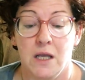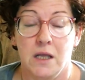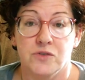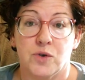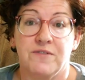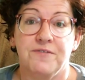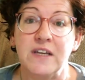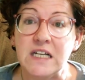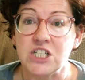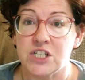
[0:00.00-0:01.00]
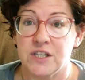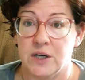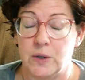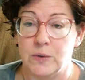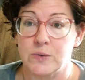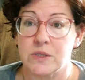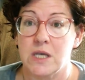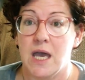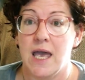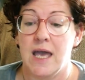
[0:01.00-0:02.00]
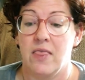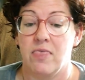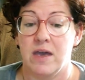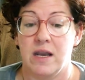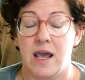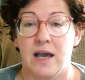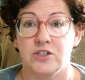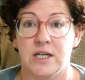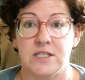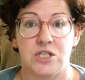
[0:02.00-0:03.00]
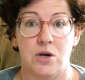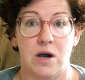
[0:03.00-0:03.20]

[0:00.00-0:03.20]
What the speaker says: So I finished those, and then as you guys know,